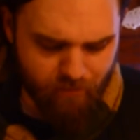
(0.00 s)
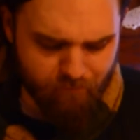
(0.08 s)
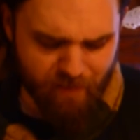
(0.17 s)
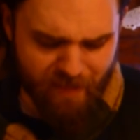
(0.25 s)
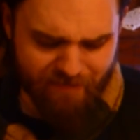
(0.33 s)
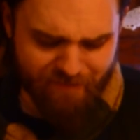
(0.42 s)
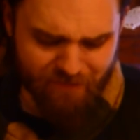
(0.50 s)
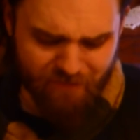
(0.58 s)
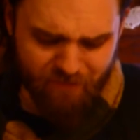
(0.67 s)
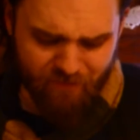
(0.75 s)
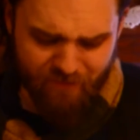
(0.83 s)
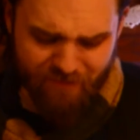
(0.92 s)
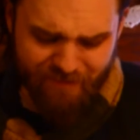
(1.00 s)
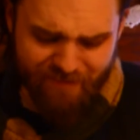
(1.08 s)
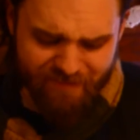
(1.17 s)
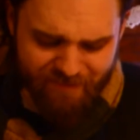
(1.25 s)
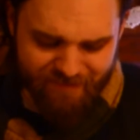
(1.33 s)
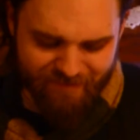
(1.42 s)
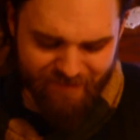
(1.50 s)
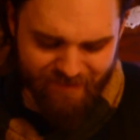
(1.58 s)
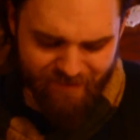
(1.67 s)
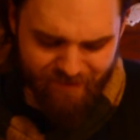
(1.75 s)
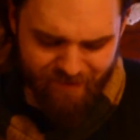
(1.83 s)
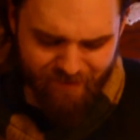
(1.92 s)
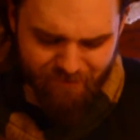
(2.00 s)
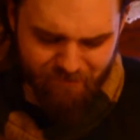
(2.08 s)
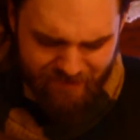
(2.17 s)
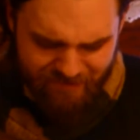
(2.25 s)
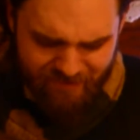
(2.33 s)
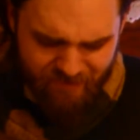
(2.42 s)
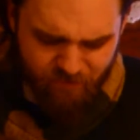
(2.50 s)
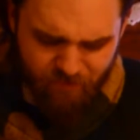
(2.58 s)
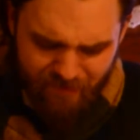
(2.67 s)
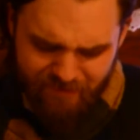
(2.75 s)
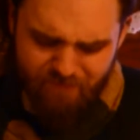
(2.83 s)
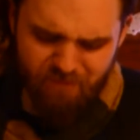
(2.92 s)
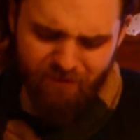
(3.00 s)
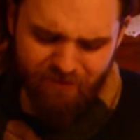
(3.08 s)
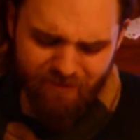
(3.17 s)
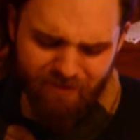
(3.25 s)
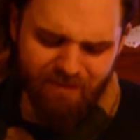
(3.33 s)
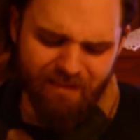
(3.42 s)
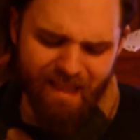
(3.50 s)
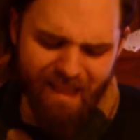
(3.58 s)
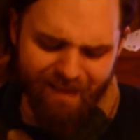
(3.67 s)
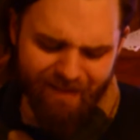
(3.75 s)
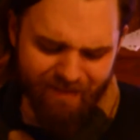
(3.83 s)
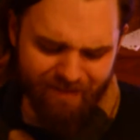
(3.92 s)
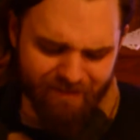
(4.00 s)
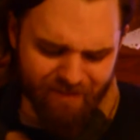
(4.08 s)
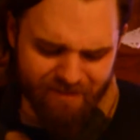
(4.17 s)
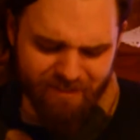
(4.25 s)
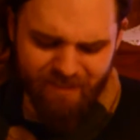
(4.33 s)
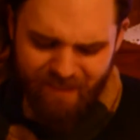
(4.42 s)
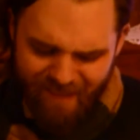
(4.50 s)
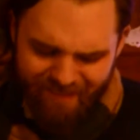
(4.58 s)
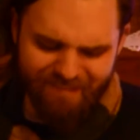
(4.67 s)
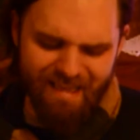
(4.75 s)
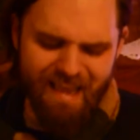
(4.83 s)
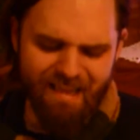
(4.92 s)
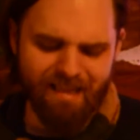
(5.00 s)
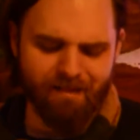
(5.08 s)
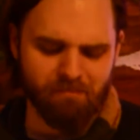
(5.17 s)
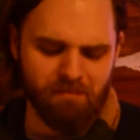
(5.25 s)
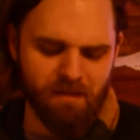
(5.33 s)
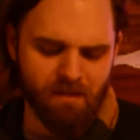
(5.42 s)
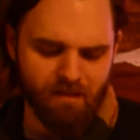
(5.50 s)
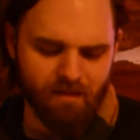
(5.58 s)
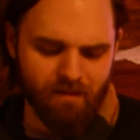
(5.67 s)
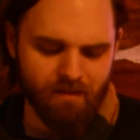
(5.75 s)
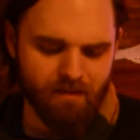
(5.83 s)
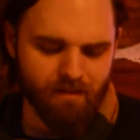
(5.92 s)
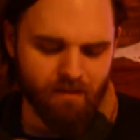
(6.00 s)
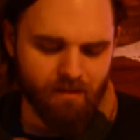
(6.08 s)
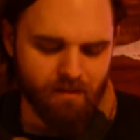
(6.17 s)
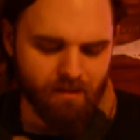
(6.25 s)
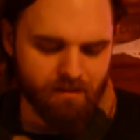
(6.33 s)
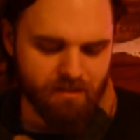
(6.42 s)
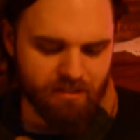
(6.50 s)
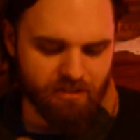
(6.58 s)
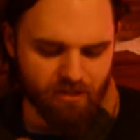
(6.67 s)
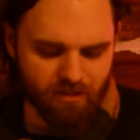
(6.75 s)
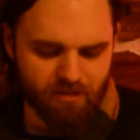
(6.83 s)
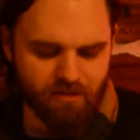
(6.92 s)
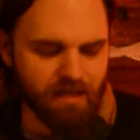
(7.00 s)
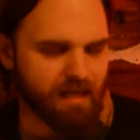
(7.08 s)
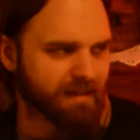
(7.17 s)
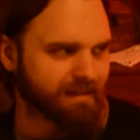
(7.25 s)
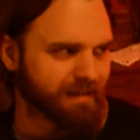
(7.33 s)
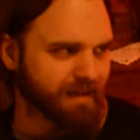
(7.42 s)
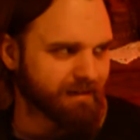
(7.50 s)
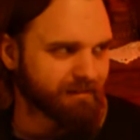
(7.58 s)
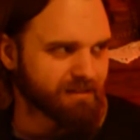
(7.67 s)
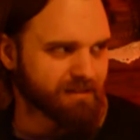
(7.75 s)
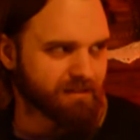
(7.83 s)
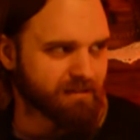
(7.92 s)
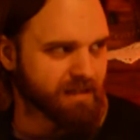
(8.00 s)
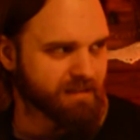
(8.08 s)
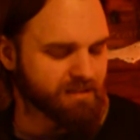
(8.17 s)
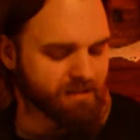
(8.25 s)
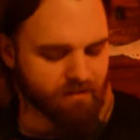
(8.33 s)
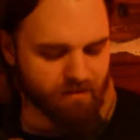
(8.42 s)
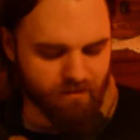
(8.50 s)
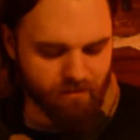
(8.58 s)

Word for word: "Bad news, Vernon," she said. "Mrs. Figg's broken her leg. She can't take him." She jerked her head in Harry's direction.